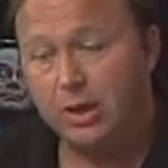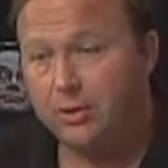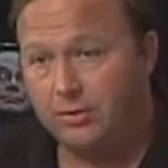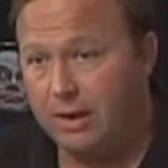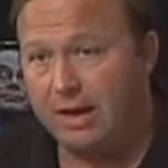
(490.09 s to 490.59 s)

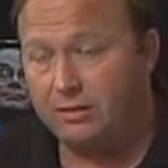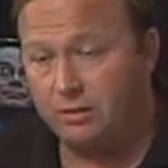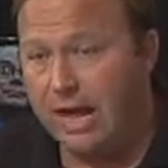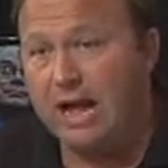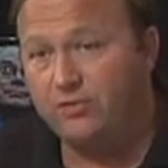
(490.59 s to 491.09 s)

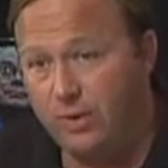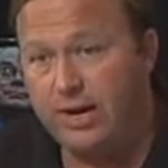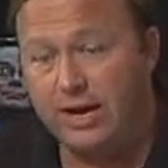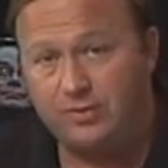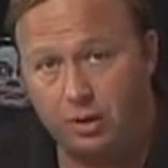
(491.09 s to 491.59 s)
Throughout the last
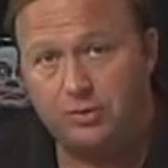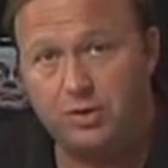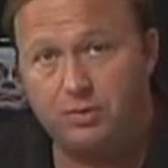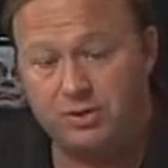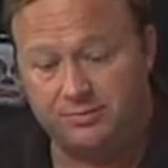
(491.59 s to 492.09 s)
week, I
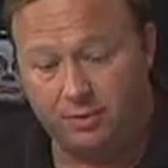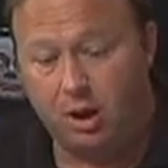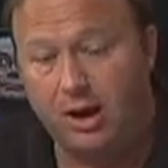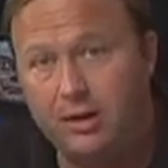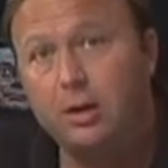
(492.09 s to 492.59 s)
told you it was a
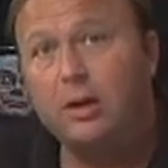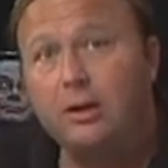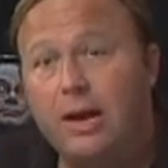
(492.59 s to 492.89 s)
fraud.